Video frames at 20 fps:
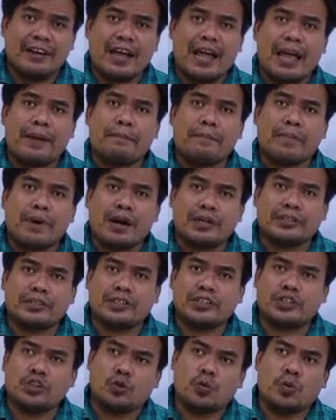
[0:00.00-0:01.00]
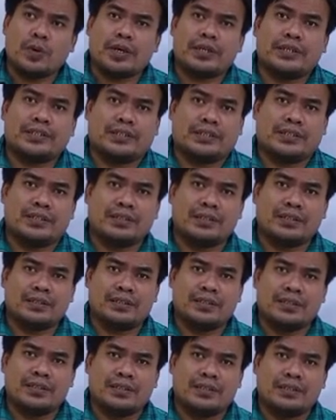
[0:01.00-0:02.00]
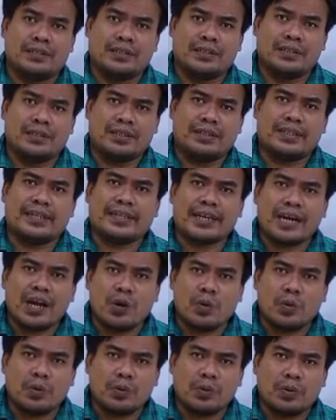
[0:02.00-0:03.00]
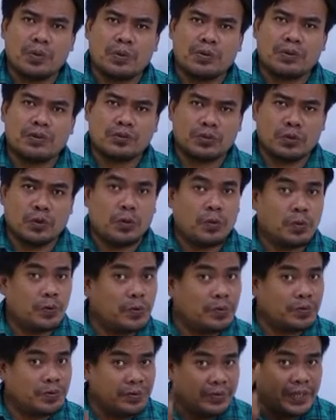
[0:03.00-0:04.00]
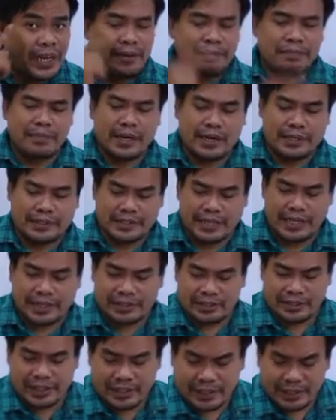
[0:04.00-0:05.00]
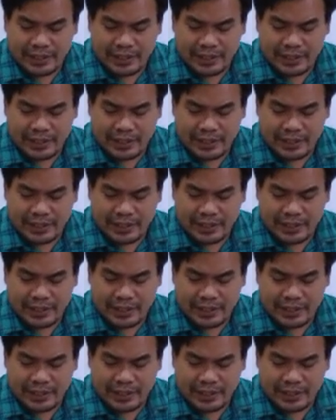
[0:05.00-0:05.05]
I'm marching towards the ground. So that march actually.